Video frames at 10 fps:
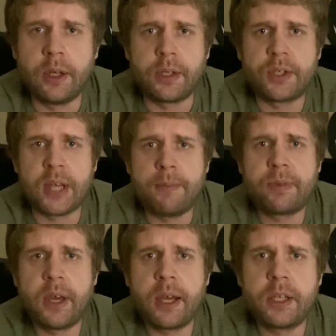Same
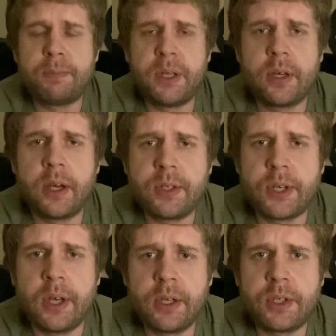thing, it's because
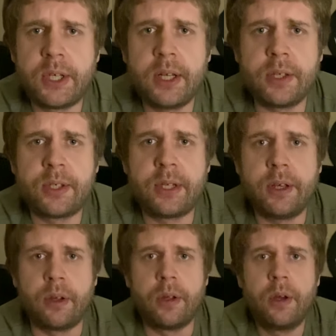she didn't
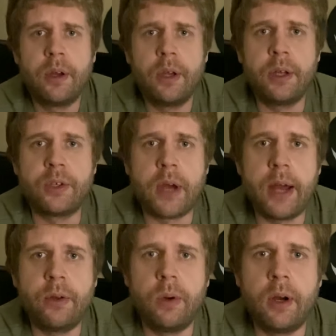steal. and try
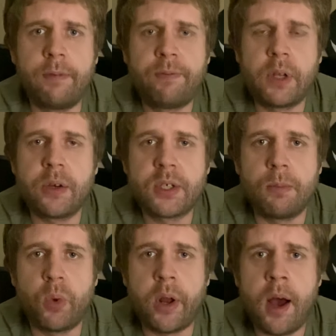to flare
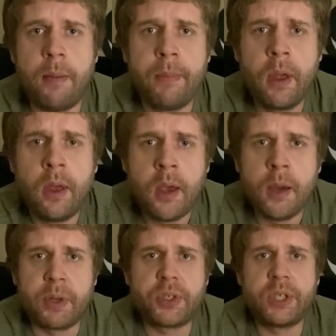someone up.
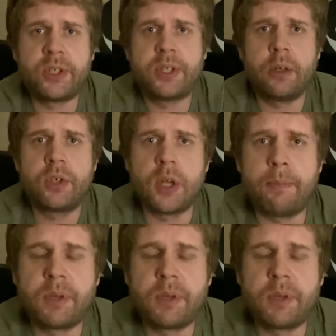But she still jumped